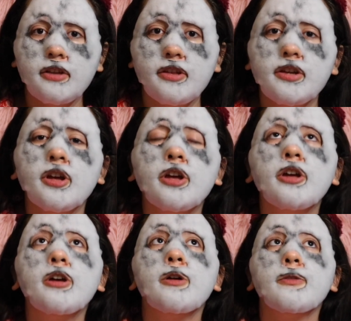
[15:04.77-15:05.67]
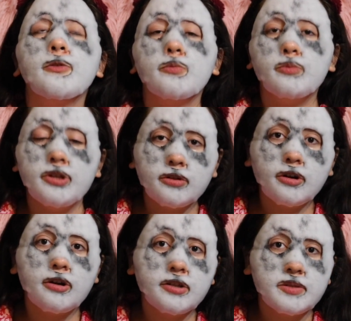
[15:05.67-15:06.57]
think the real
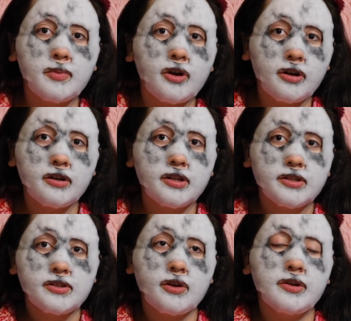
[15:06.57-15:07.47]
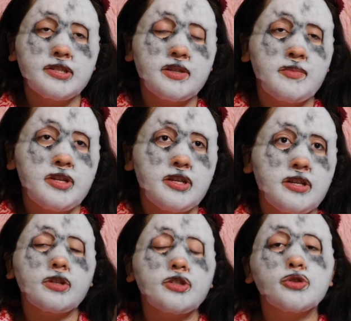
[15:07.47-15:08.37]
hardest part is going to
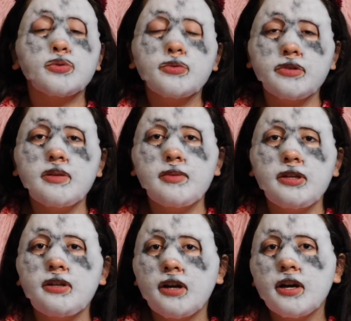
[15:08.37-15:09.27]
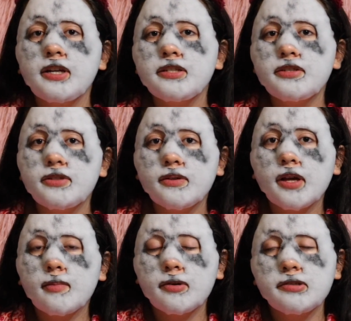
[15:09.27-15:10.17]
be like truly being kind to
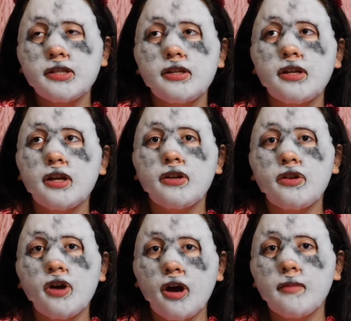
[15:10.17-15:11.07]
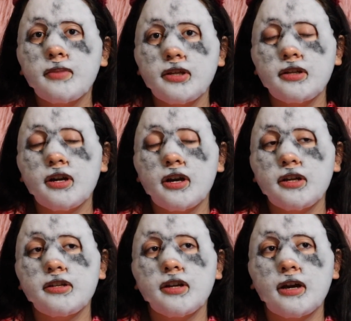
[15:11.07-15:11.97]
that person and not being
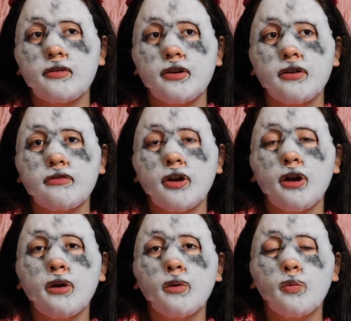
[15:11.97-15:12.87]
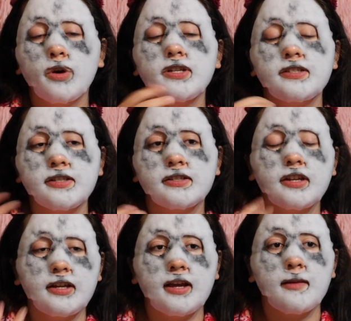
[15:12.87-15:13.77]
kind out of what is this
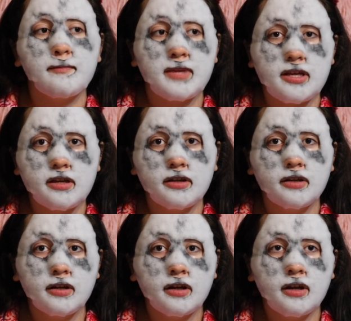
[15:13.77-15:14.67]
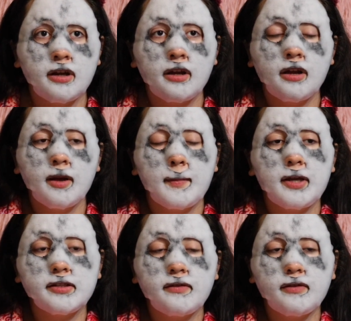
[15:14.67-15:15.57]
going to get me.
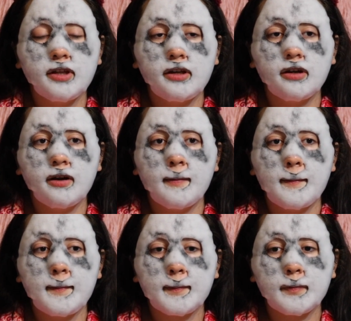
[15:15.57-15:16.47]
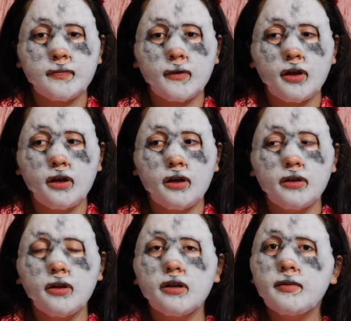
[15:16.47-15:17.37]
Because I feel like a
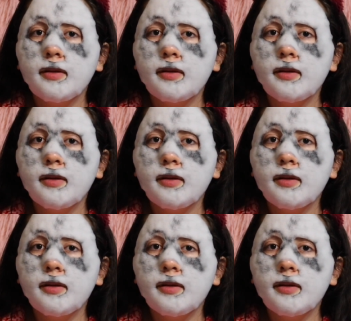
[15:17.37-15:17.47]
lot of